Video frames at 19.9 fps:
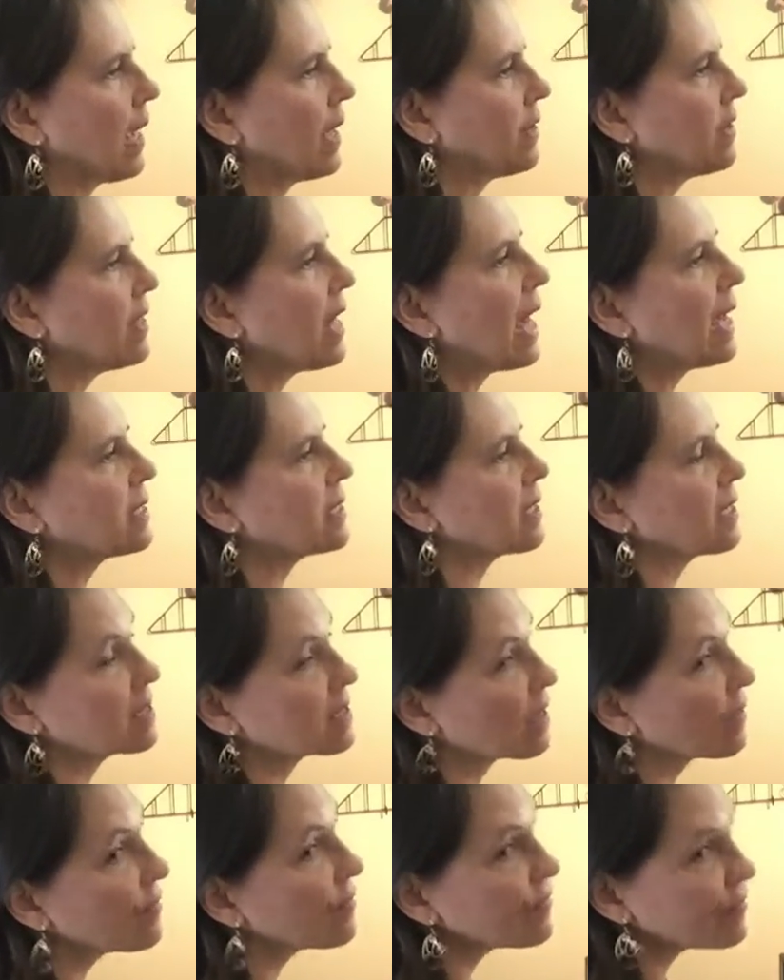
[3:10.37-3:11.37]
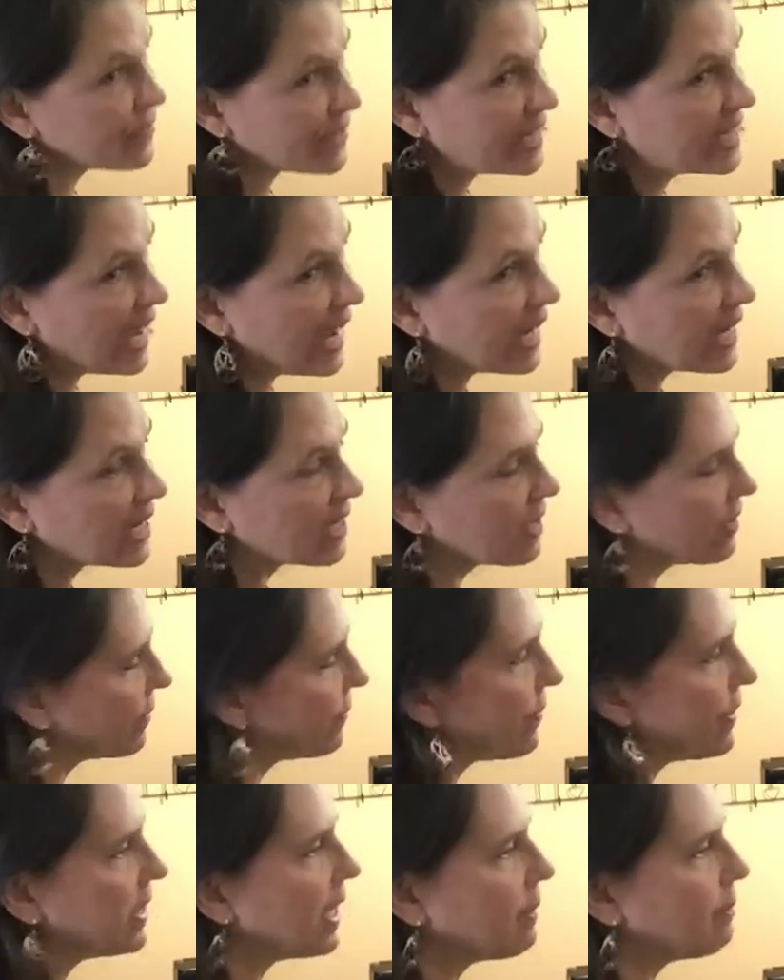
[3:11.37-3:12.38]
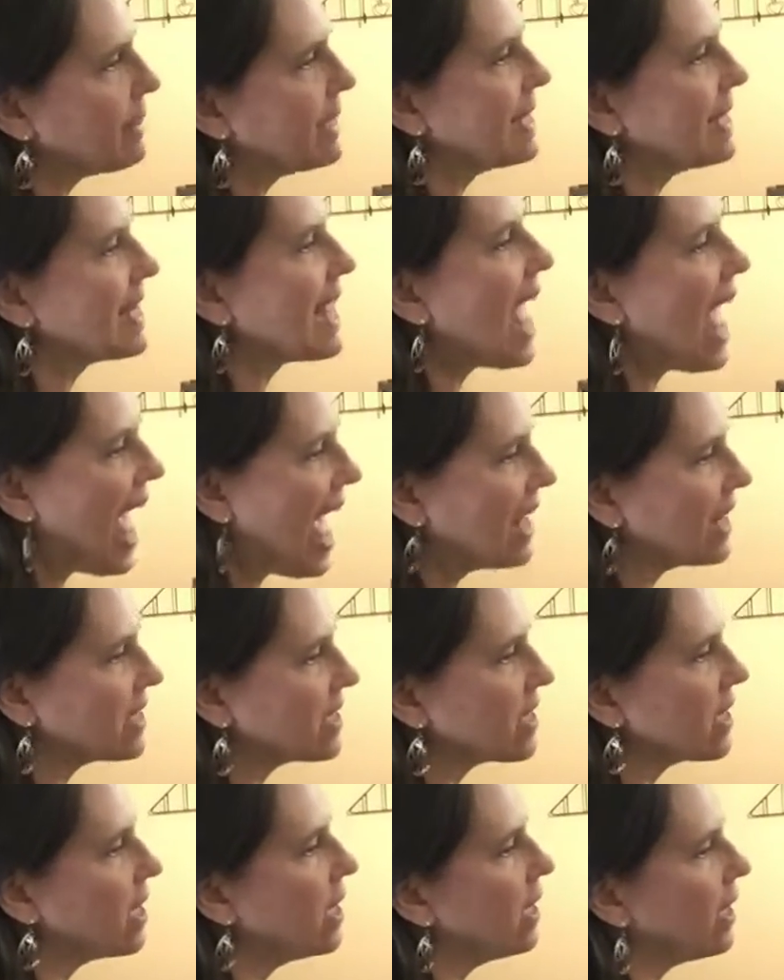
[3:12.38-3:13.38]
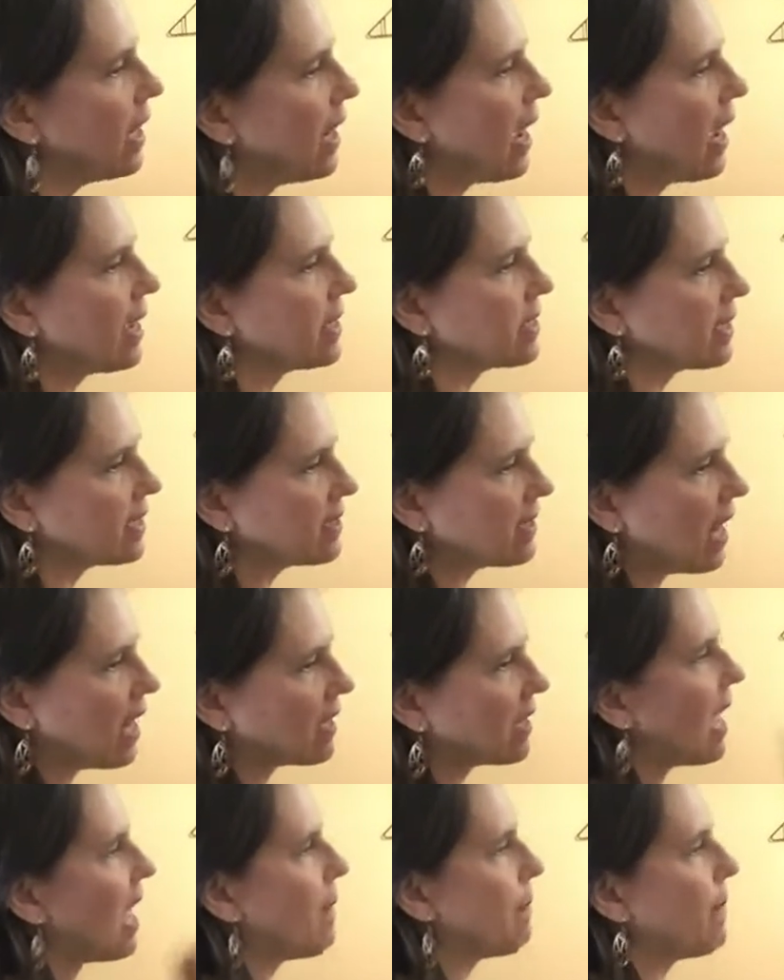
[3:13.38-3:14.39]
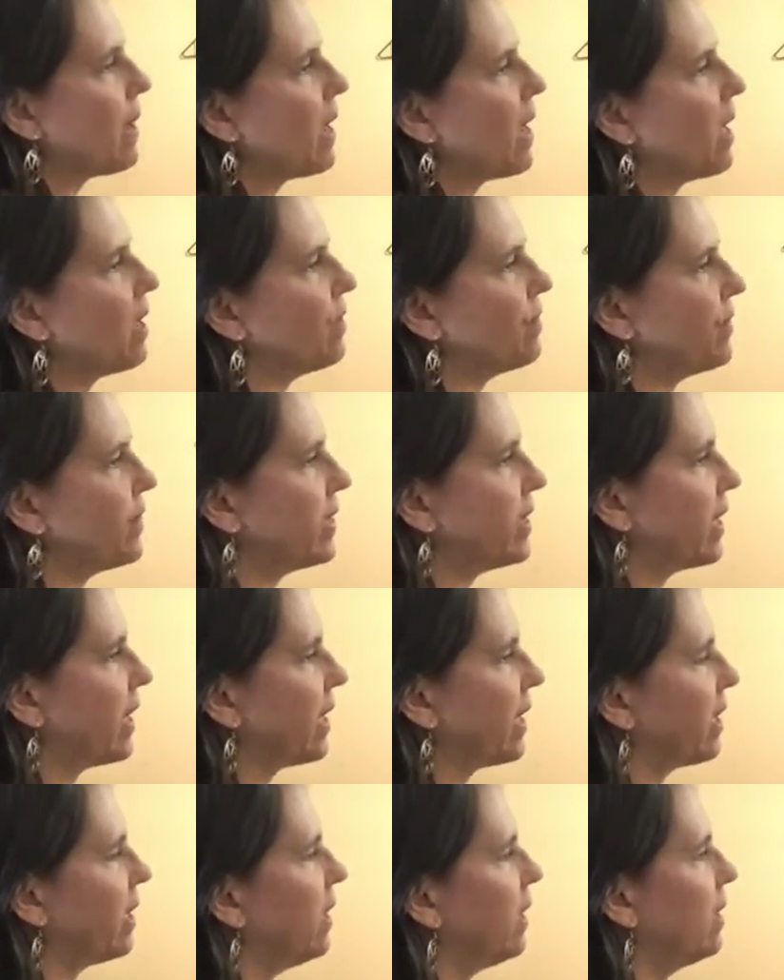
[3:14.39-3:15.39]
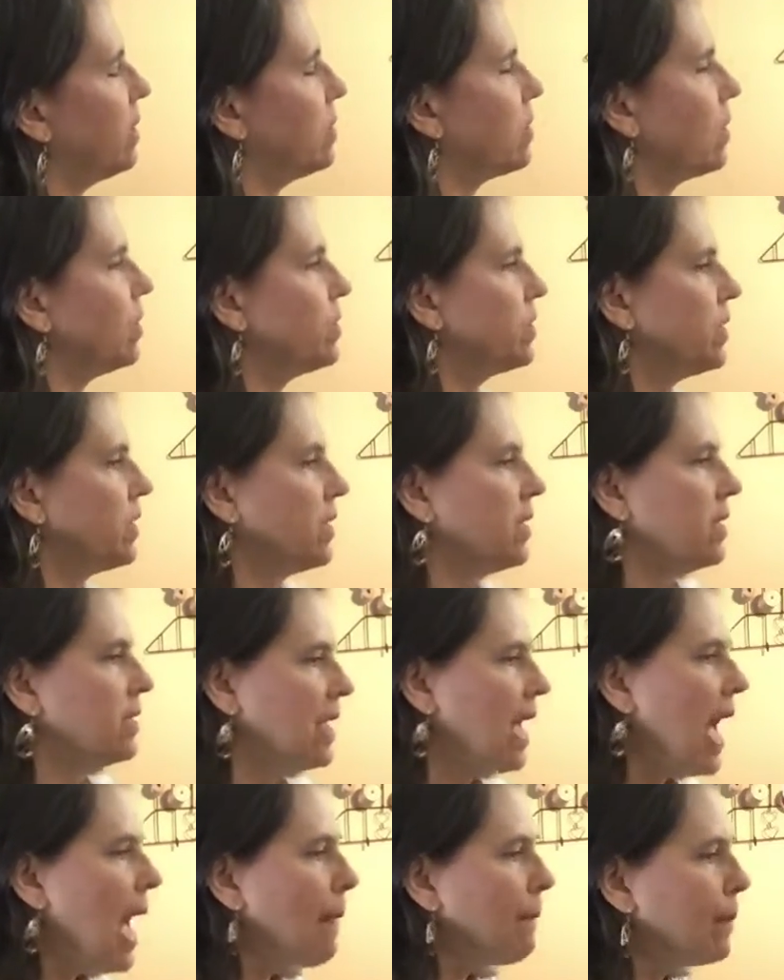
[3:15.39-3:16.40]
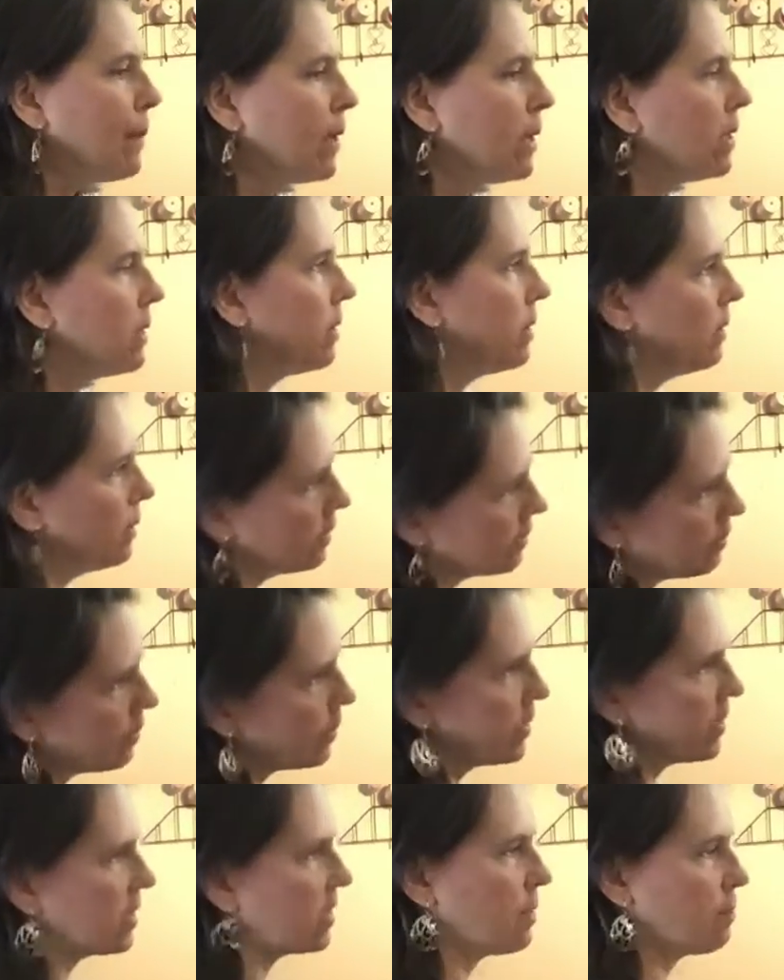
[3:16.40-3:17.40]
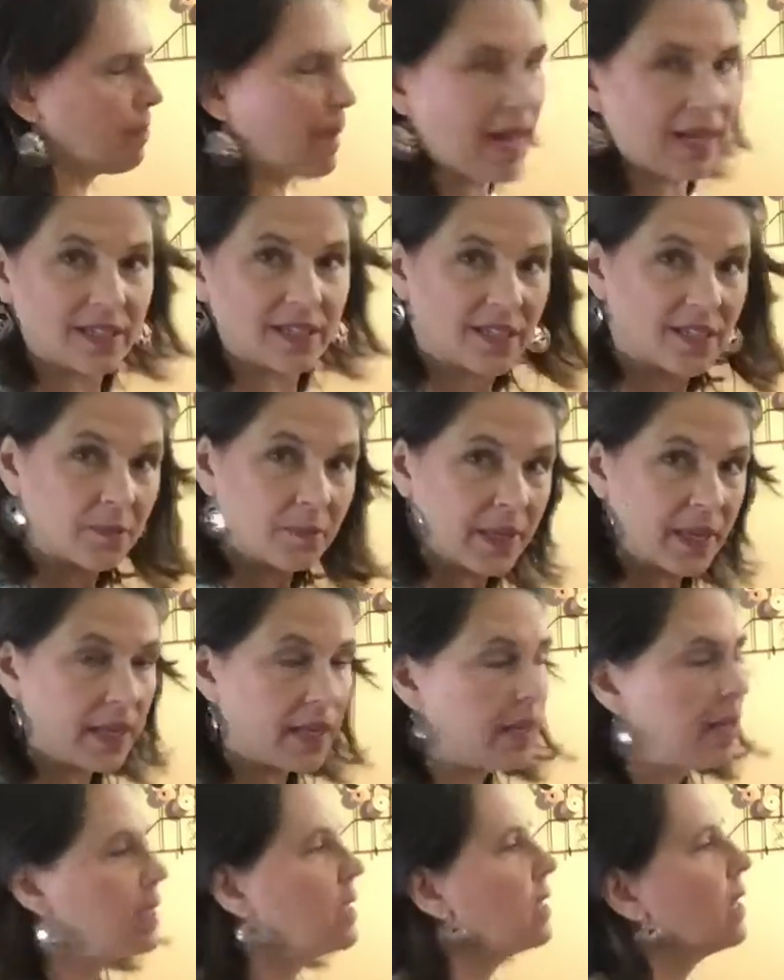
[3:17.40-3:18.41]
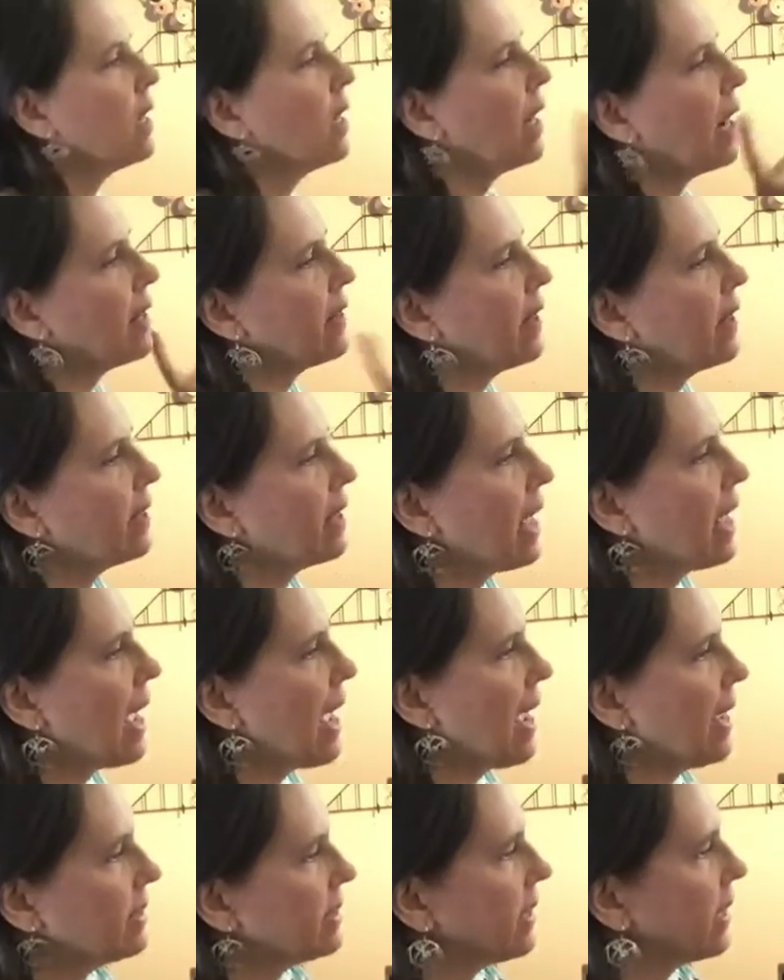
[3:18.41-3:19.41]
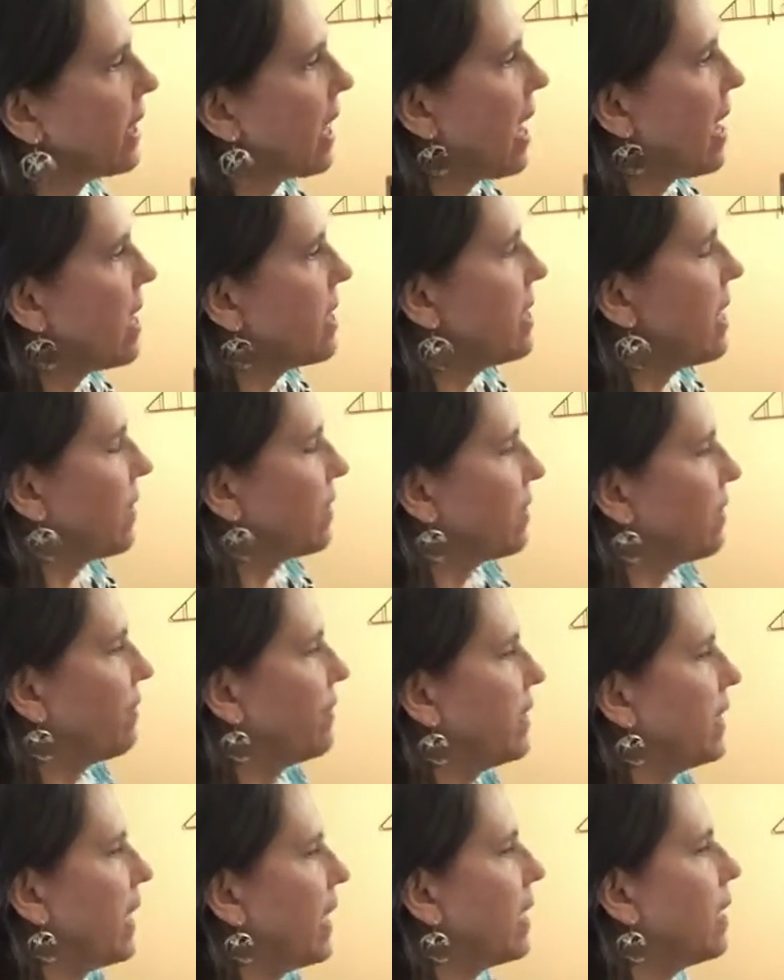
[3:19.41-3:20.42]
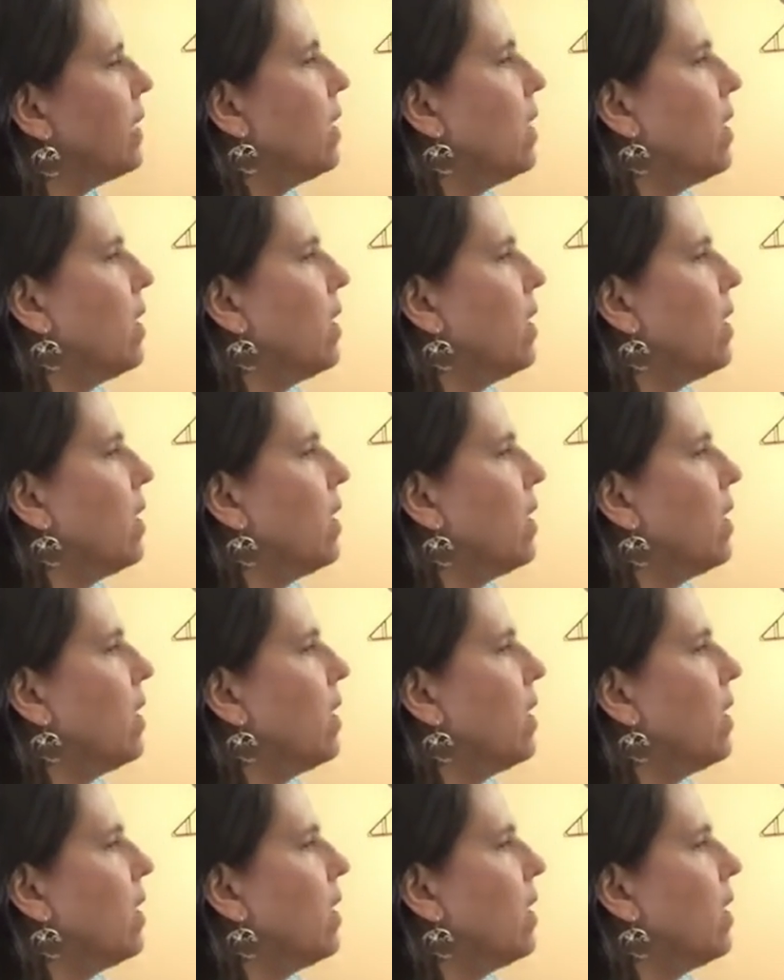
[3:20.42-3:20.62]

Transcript: And that is the fine. Fine means end. It has a da capo al fine. Go to the top, which is back to the beginning, and then end again at the fine.